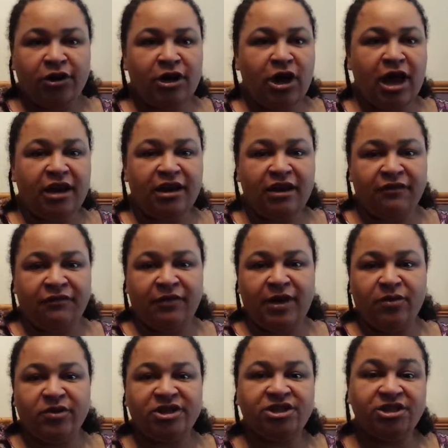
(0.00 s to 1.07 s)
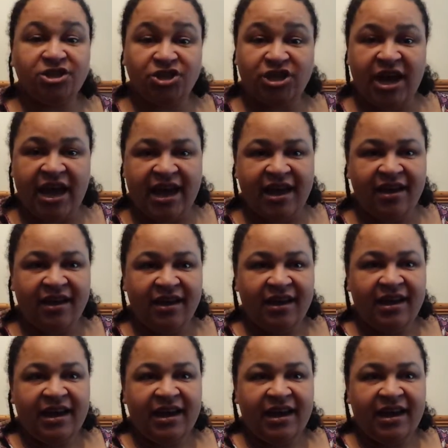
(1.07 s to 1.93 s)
and if they wish to share,